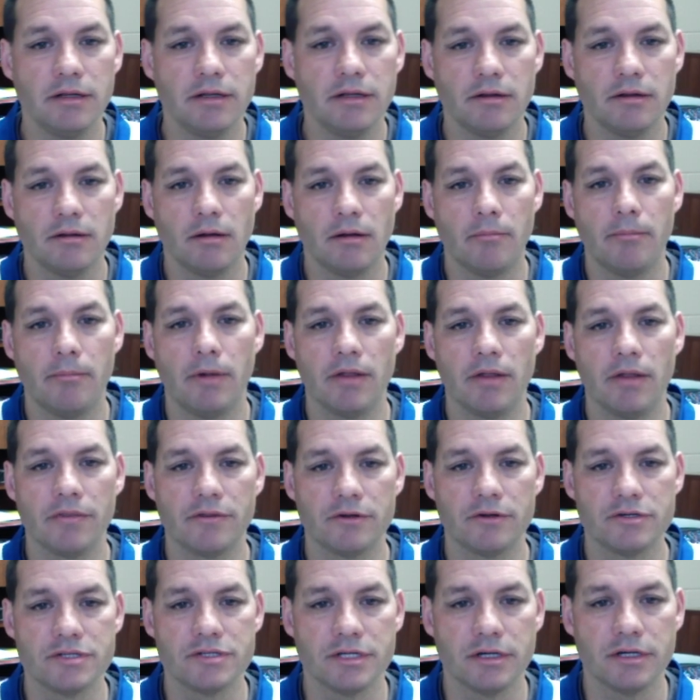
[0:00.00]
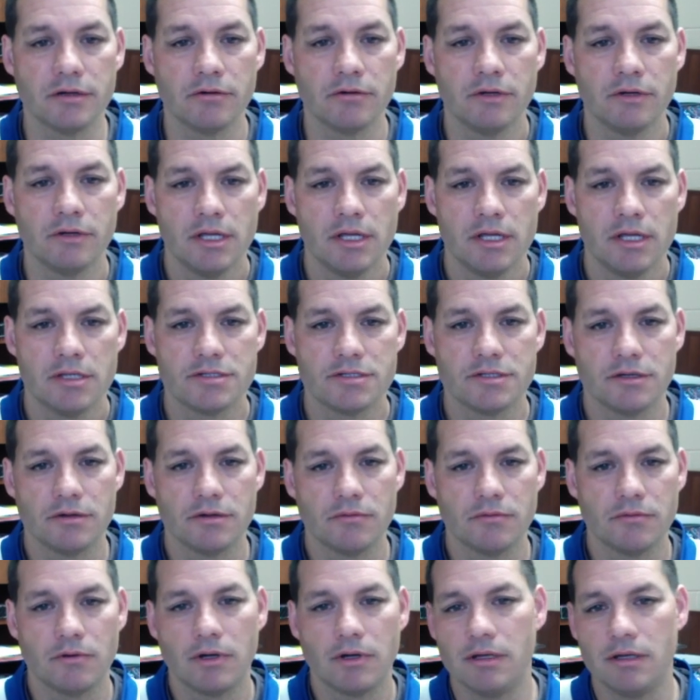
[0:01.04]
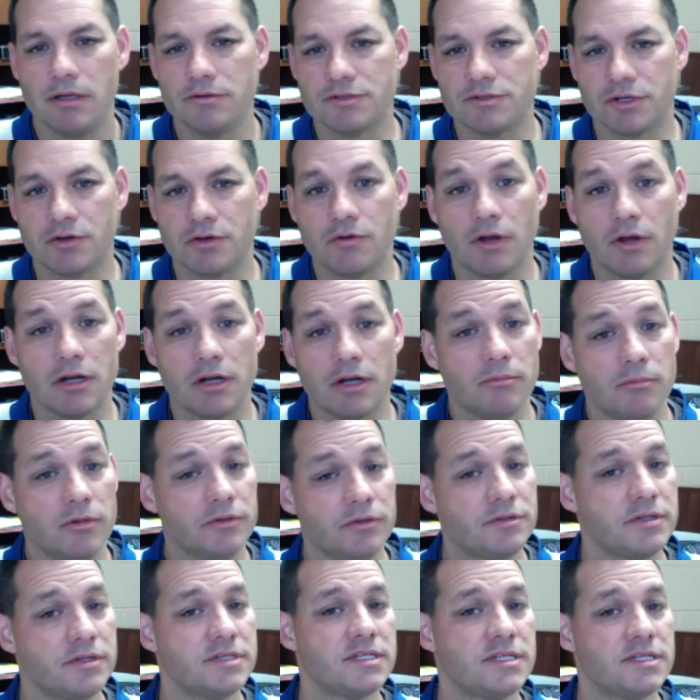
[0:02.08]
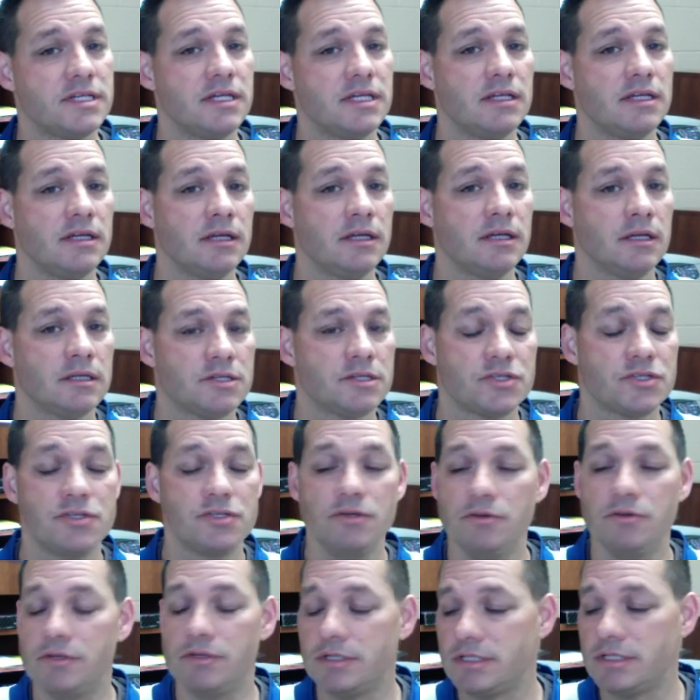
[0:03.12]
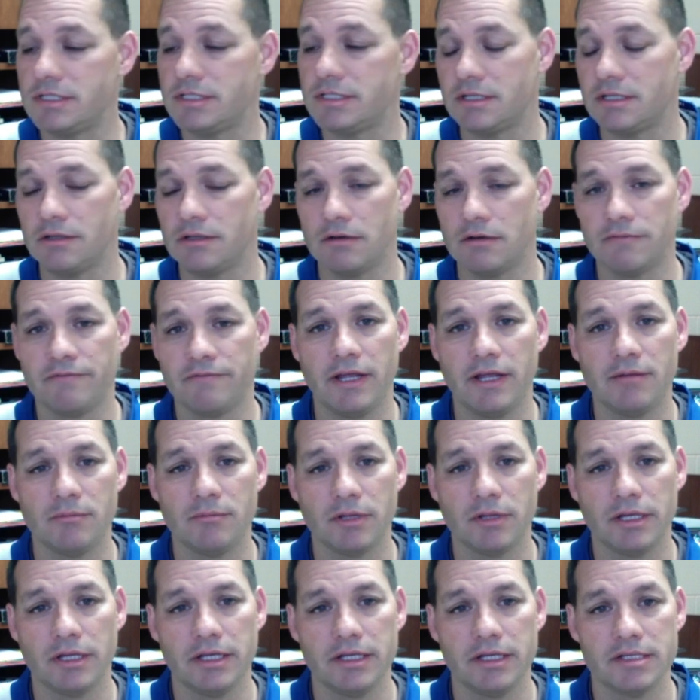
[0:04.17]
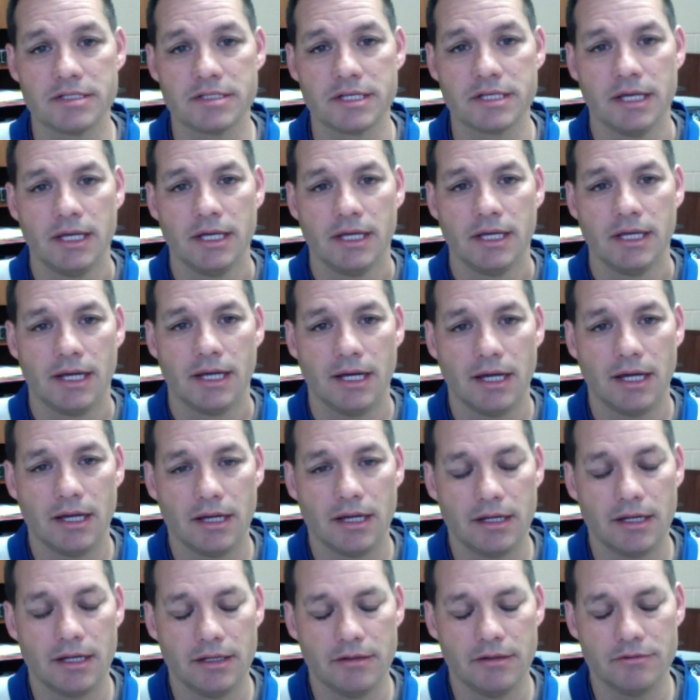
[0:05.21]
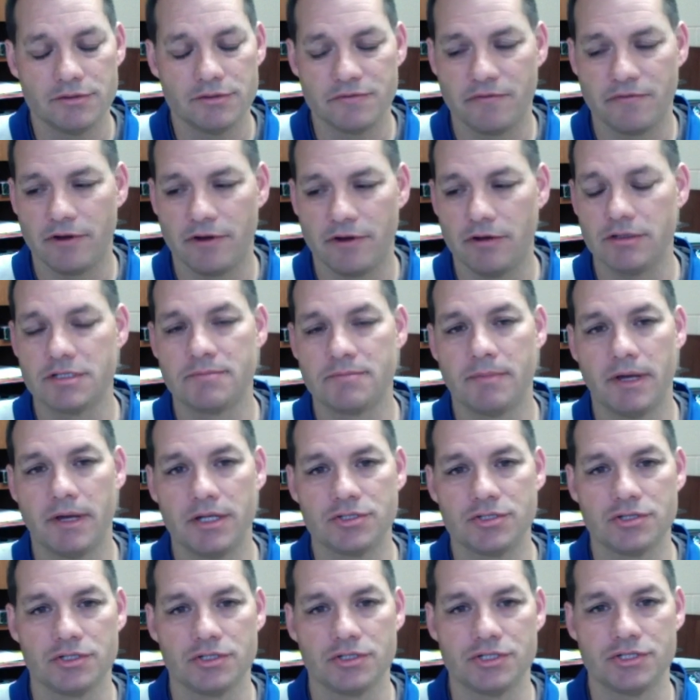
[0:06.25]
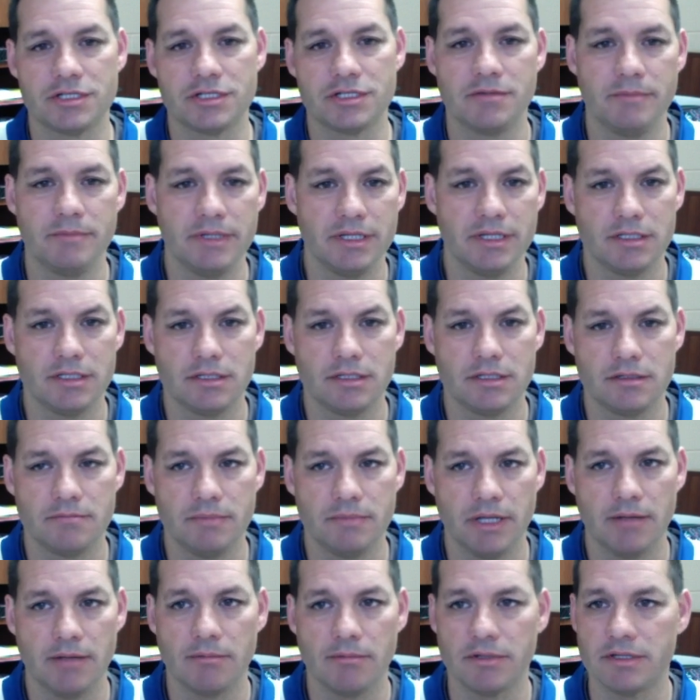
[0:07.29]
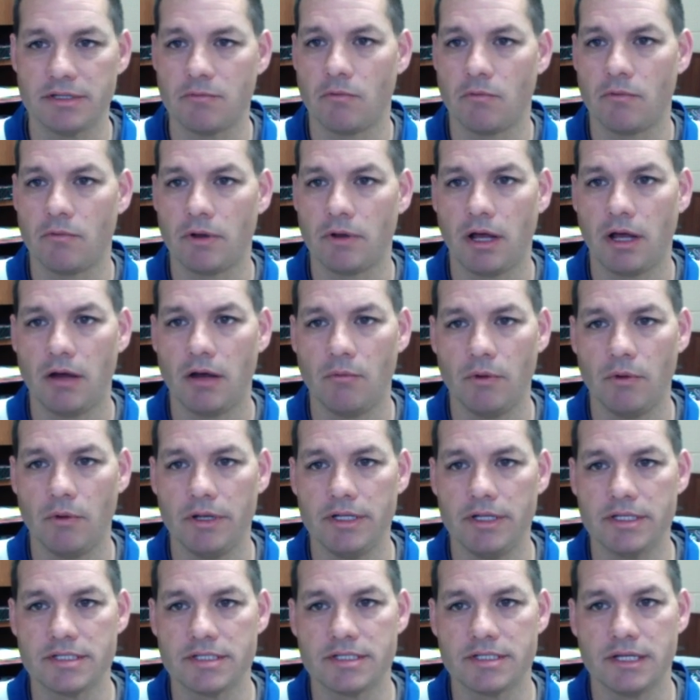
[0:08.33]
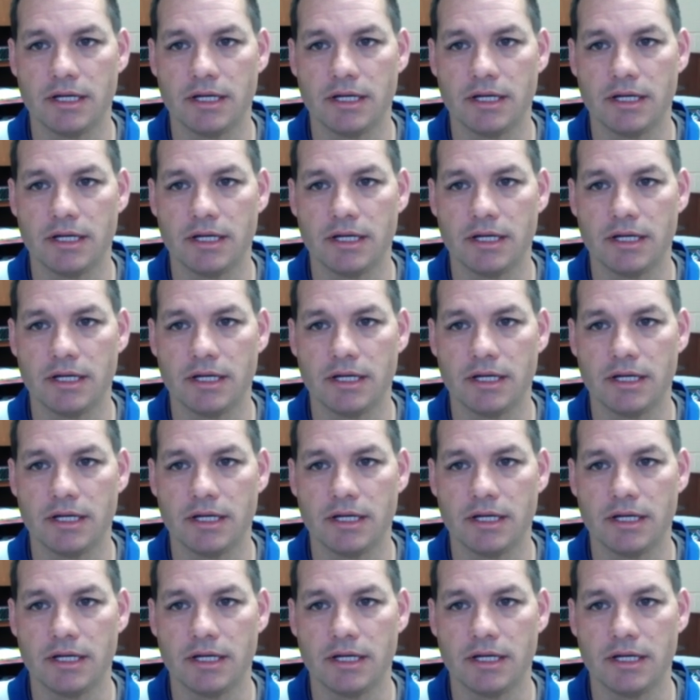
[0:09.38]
a month or so. So it was incredible to see students and their families, and it was very special just to be able to witness